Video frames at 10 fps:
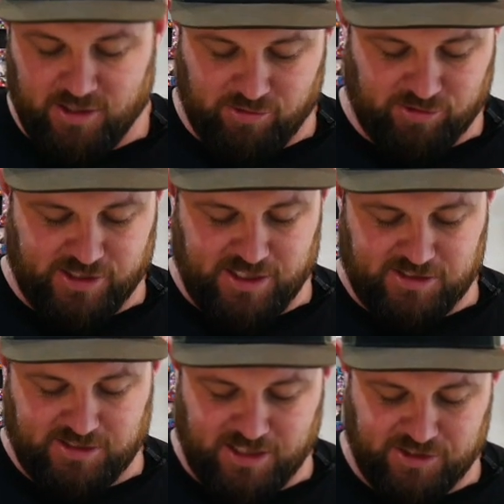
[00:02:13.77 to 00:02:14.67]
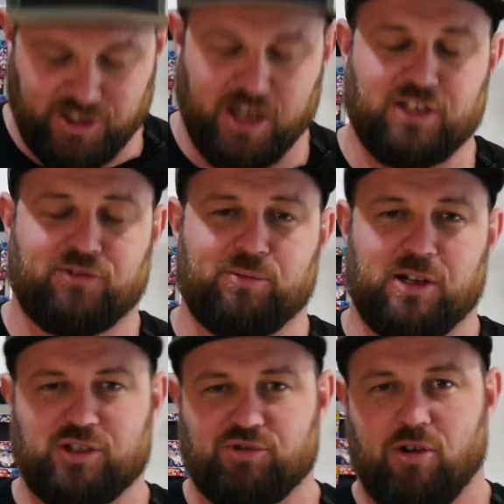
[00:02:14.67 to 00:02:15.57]
You'll see it start to change from
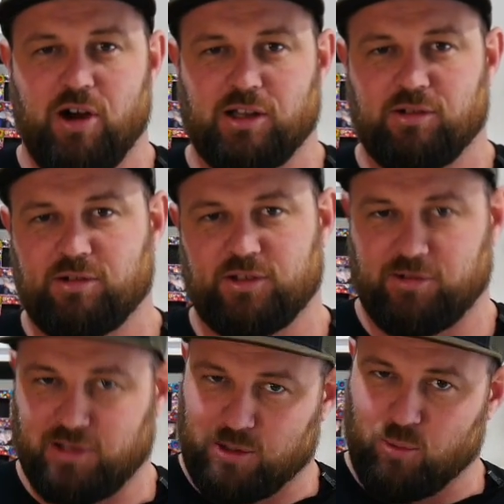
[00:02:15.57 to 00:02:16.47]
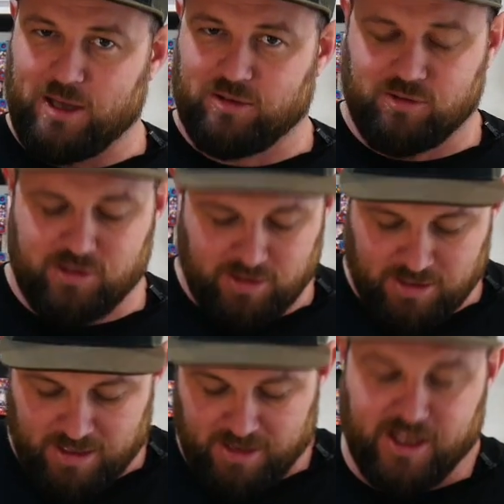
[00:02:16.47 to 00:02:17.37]
like a dry look to like a wet look.
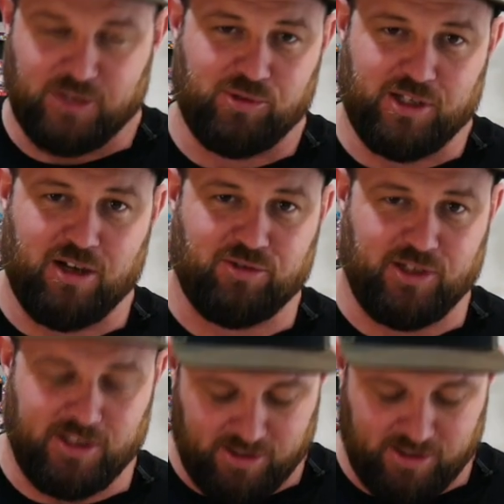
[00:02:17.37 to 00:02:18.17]
That's when you know it's ready to